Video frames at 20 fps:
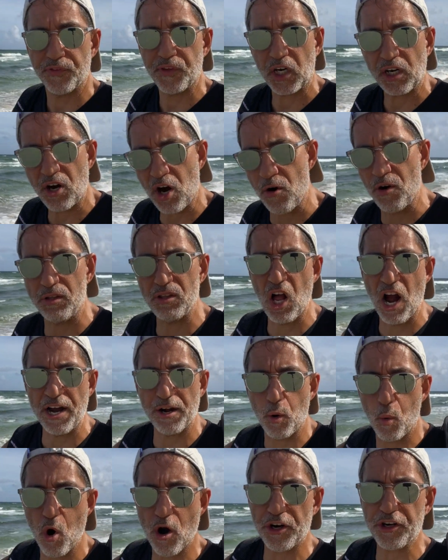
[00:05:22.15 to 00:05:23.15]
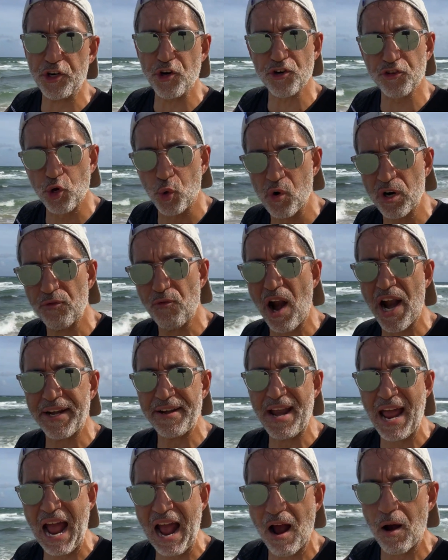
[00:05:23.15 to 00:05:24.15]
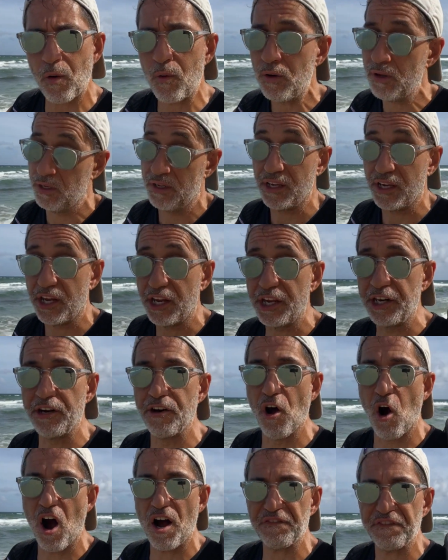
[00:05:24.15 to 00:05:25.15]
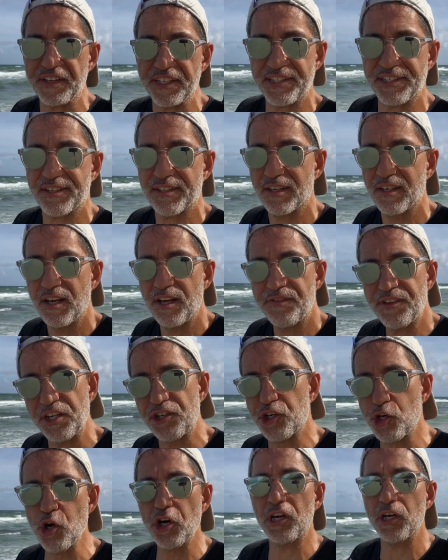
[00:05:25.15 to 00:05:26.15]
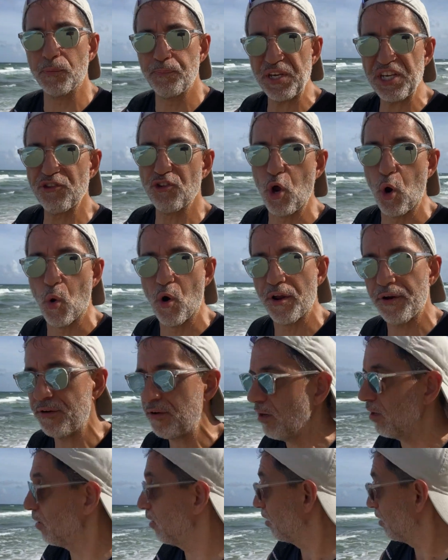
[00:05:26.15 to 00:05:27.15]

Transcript: the current line of work you're doing right now in an office that you could be doing